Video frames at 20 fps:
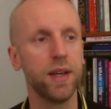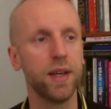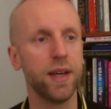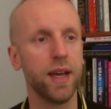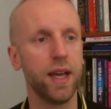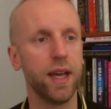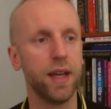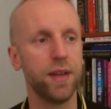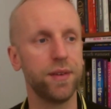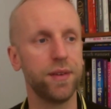
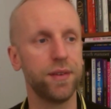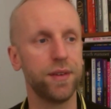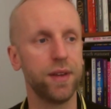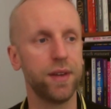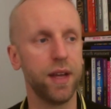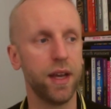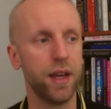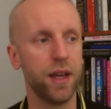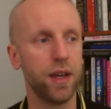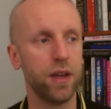and
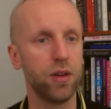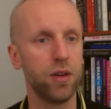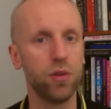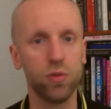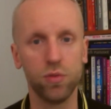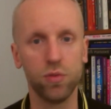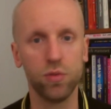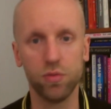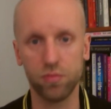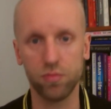
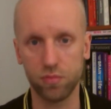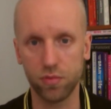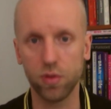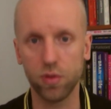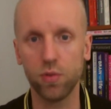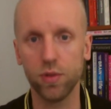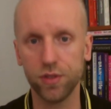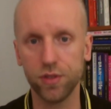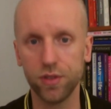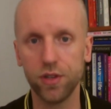who
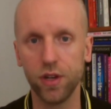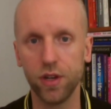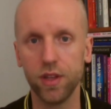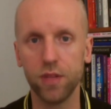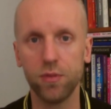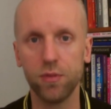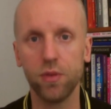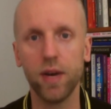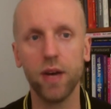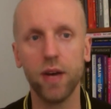want to turn
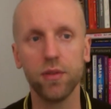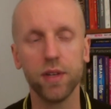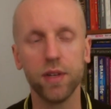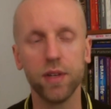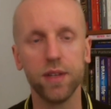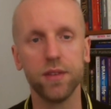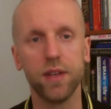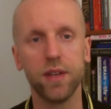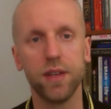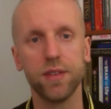them
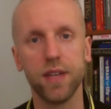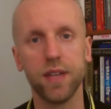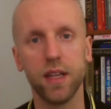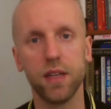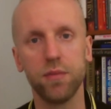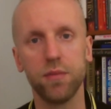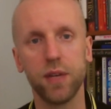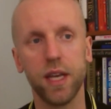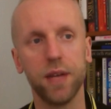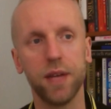around and sell
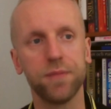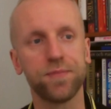them again.